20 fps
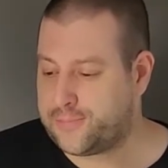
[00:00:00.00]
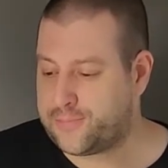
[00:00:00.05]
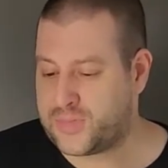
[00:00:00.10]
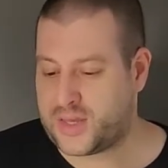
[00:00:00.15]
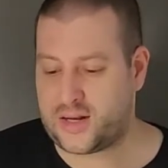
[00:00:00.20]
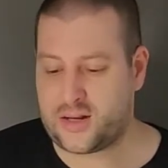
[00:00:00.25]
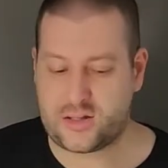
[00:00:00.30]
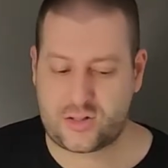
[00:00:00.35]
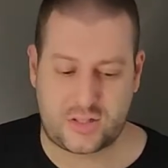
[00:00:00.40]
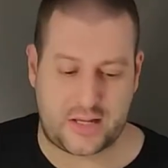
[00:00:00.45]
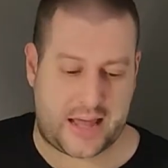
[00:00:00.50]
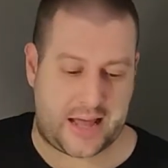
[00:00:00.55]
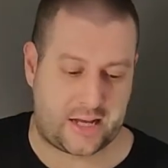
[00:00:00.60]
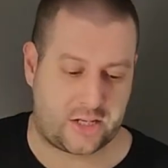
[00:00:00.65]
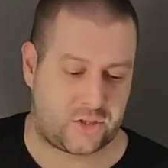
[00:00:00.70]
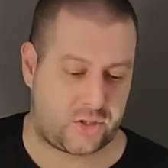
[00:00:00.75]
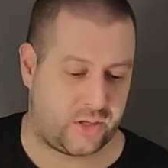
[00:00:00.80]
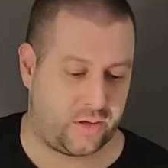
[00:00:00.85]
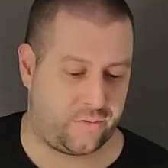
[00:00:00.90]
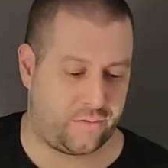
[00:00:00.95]
Then it's
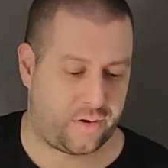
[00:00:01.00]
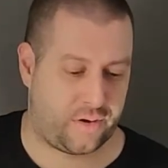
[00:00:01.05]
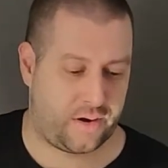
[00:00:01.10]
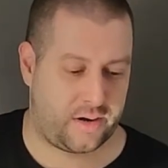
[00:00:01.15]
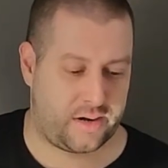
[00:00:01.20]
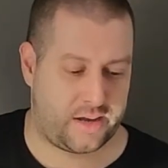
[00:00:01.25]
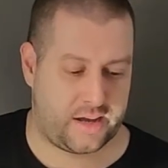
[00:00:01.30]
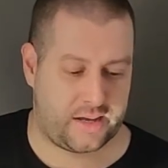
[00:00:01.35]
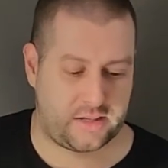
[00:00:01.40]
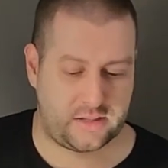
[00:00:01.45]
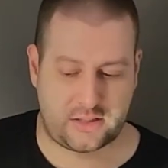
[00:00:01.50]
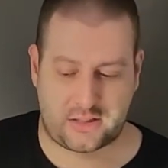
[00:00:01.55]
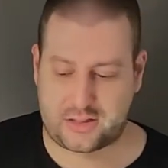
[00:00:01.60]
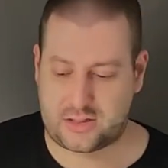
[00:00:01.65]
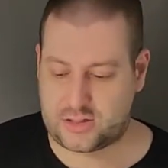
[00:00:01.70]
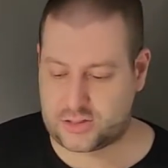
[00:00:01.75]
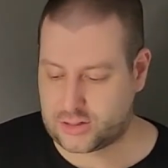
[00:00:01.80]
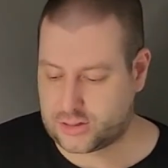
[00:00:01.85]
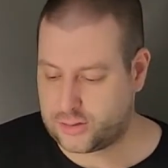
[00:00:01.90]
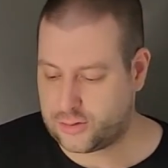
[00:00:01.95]
actually a very nice
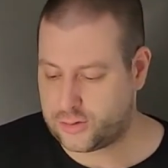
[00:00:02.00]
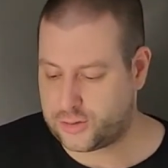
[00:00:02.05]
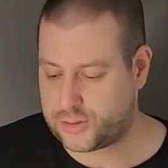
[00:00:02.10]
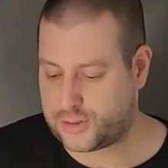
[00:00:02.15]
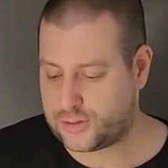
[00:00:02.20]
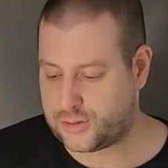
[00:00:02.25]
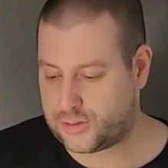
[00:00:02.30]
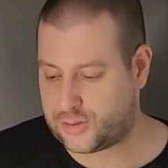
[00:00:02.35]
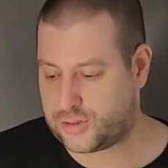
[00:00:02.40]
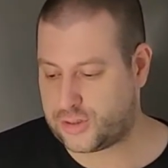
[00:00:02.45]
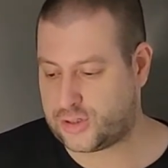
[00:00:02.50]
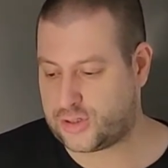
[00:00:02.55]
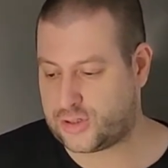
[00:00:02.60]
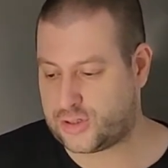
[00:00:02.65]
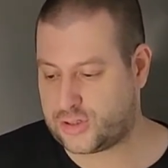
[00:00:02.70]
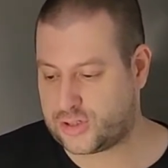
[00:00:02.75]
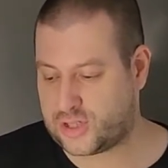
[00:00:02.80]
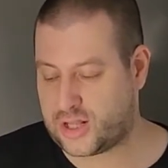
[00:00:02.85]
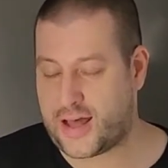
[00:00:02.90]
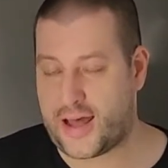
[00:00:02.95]
solution to
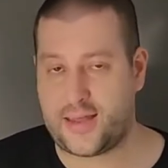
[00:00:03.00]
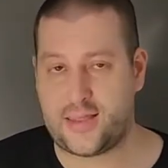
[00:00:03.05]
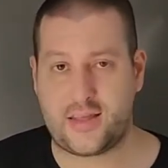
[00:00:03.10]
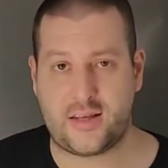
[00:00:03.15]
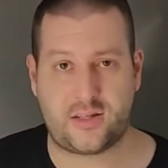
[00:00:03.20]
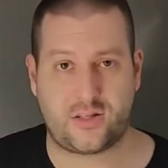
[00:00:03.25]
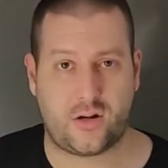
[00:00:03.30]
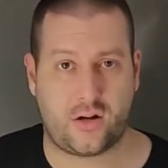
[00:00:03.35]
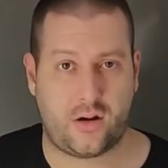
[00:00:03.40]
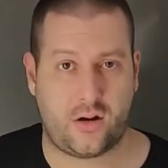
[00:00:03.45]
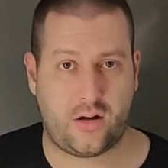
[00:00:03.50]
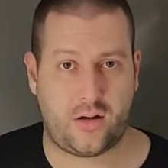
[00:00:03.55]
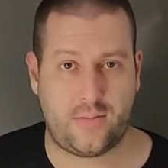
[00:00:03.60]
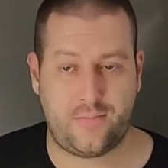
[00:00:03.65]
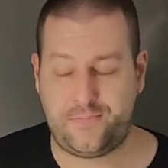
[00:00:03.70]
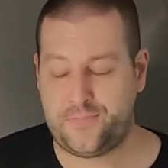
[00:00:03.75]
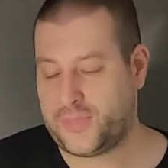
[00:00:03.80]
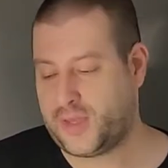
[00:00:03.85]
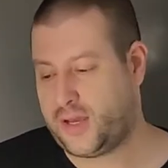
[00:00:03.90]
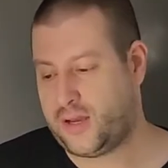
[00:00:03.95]
just slide this
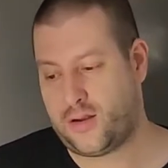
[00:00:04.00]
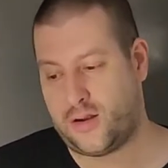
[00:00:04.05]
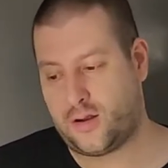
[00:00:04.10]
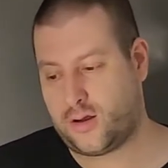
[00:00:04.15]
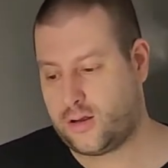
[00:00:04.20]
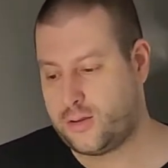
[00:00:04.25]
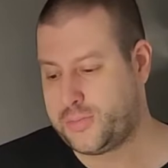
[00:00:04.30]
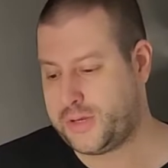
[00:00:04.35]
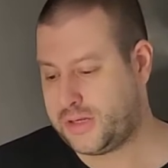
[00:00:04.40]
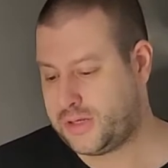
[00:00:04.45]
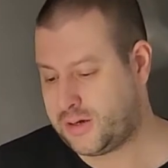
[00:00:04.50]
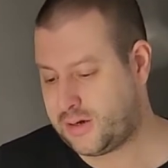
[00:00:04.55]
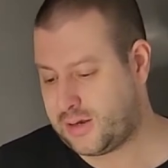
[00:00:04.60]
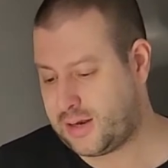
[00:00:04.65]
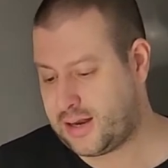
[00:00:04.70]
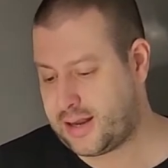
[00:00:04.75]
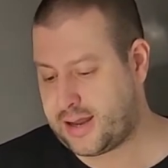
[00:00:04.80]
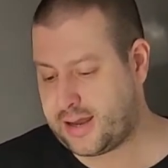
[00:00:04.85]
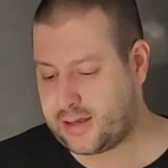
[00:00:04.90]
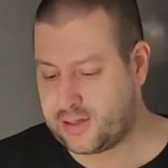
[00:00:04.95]
on, and you're going to be done
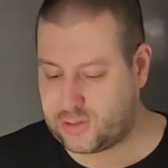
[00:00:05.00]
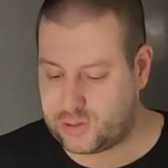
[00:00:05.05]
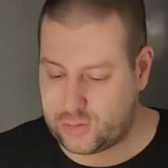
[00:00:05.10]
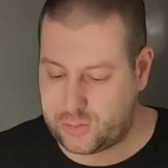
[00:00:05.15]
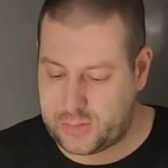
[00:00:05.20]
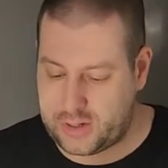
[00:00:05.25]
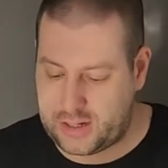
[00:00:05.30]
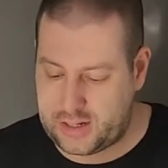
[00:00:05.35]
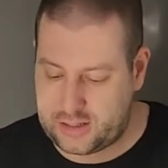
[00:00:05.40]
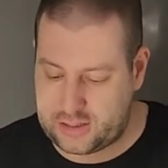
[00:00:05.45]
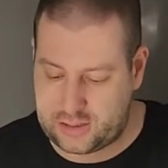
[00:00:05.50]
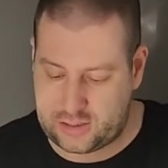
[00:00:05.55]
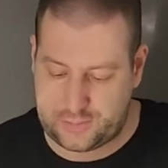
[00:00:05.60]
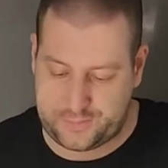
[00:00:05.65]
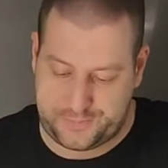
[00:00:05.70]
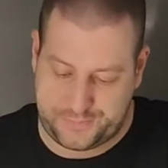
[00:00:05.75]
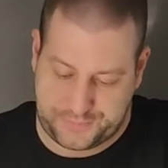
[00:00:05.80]
in like 2 minutes.